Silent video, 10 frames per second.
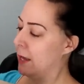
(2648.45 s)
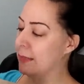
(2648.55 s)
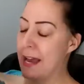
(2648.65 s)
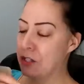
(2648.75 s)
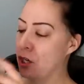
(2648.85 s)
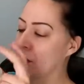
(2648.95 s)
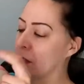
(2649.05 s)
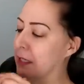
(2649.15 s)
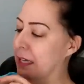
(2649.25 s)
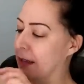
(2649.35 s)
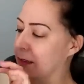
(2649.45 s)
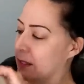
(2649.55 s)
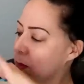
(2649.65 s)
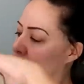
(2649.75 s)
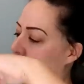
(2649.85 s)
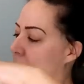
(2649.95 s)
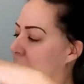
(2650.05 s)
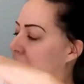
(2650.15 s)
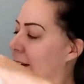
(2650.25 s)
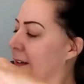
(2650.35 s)
a latch hook kit. That's what we're
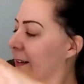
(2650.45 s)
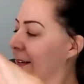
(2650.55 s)
calling it.